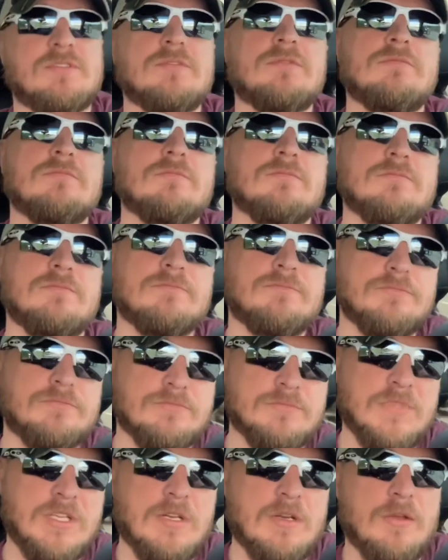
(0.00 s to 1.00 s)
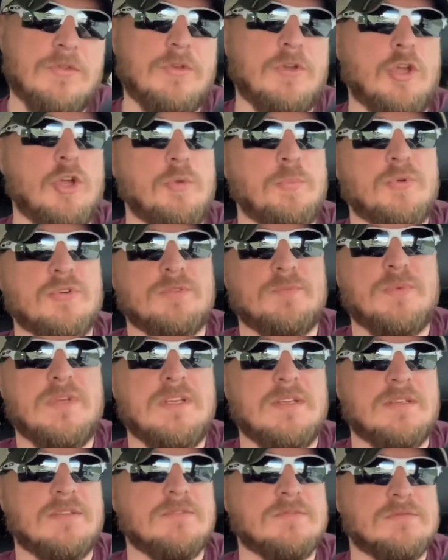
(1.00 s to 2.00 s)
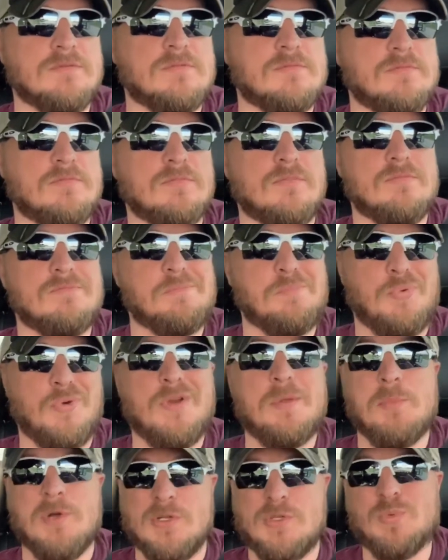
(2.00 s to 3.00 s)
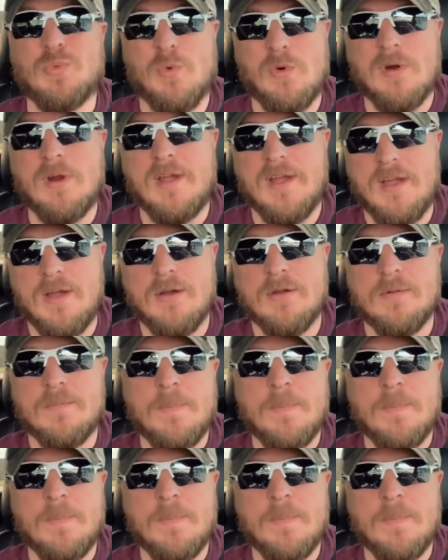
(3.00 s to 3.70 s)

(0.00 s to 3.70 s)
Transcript: the Coopers being pretty much wore out.